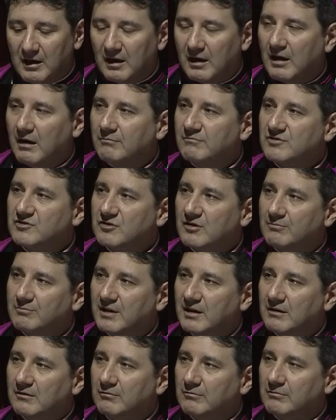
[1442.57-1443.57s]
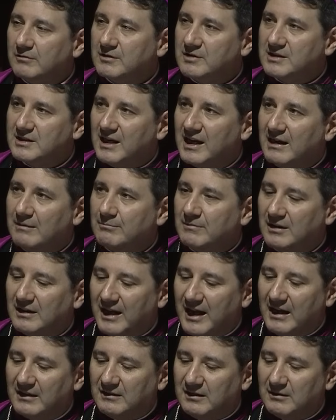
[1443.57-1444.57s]
comes from the same
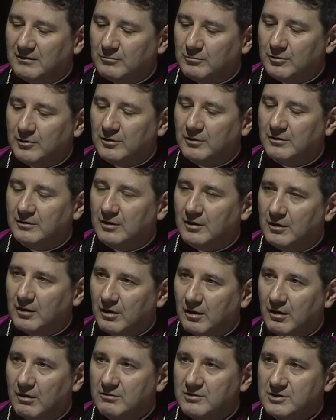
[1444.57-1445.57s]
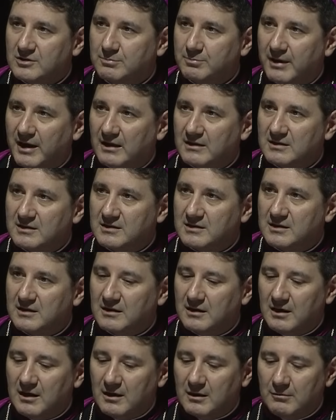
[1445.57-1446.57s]
Latin word hospes,
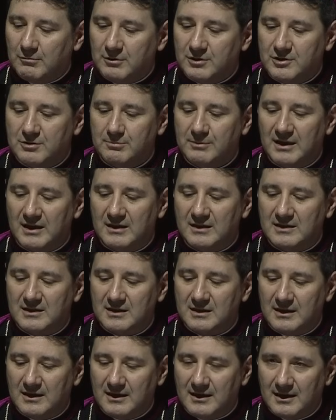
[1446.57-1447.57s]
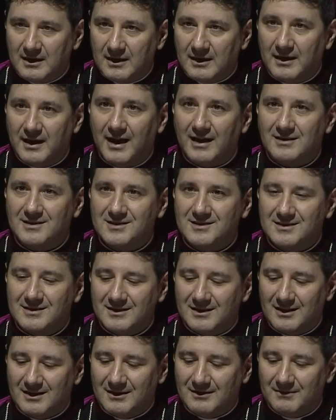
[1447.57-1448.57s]
which means
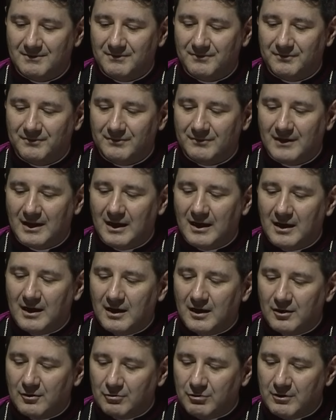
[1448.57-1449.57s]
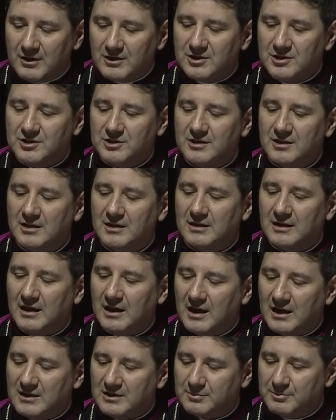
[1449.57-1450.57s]
guest. Christian
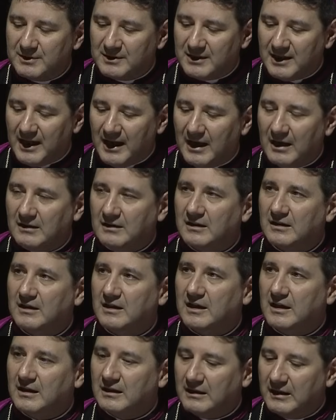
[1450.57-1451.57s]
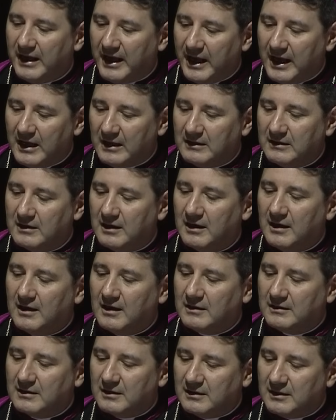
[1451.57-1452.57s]
hospitality led
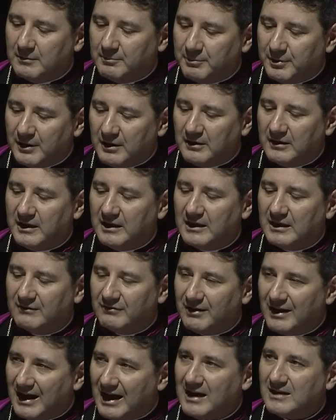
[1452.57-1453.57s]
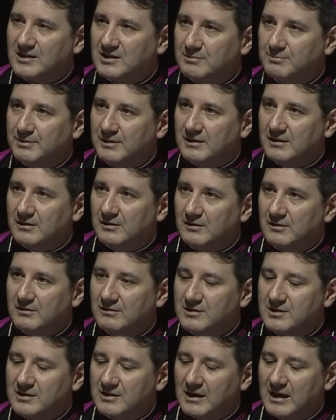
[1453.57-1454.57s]
to the building of
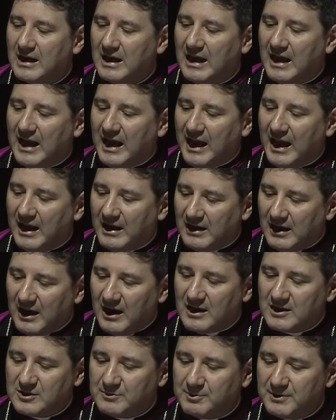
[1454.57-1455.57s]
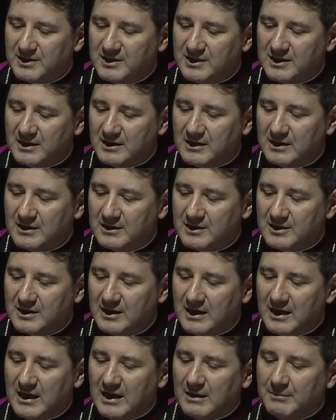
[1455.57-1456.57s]
hospitals and hospices
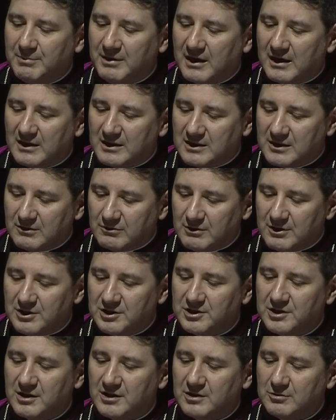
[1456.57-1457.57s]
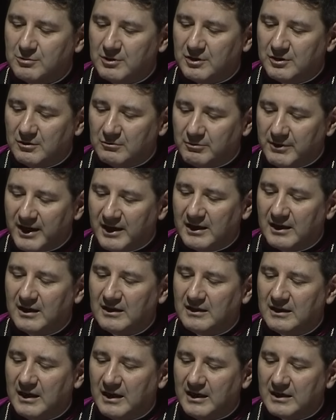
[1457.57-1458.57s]
because Christians were to
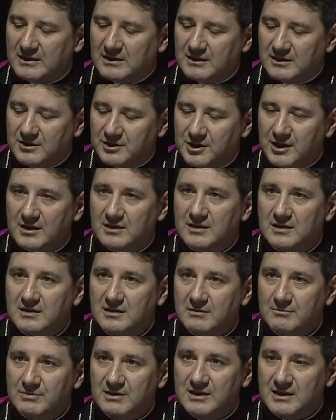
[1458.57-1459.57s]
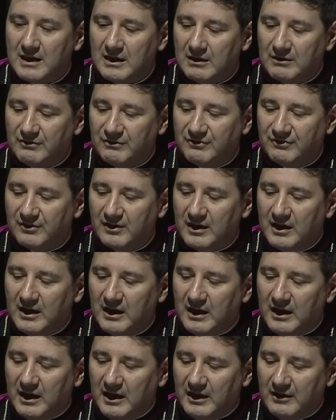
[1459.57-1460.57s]
recognize Jesus himself
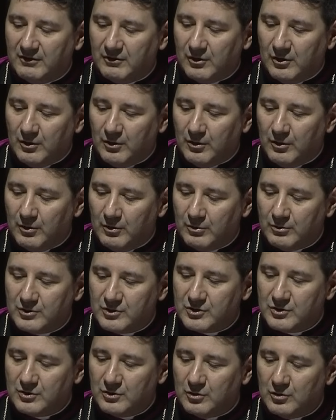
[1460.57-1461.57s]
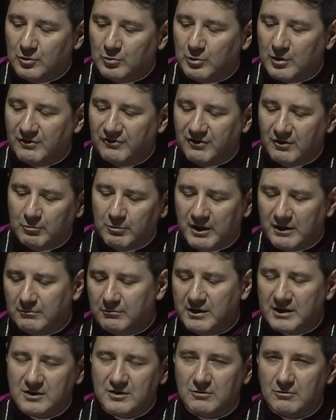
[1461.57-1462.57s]
in those who were, for one
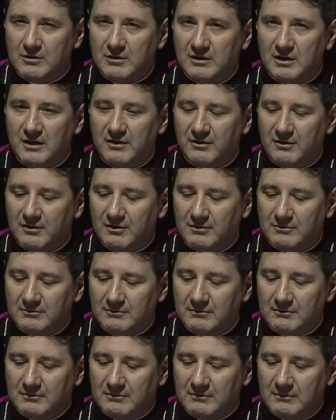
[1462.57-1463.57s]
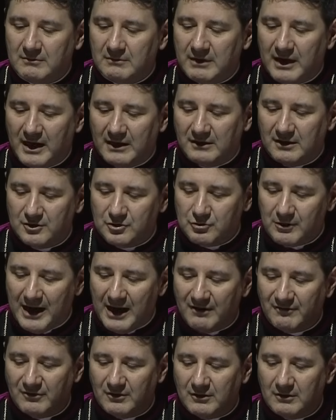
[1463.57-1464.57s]
reason or another, had to
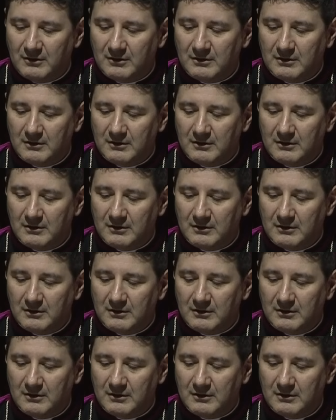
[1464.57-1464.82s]
travel,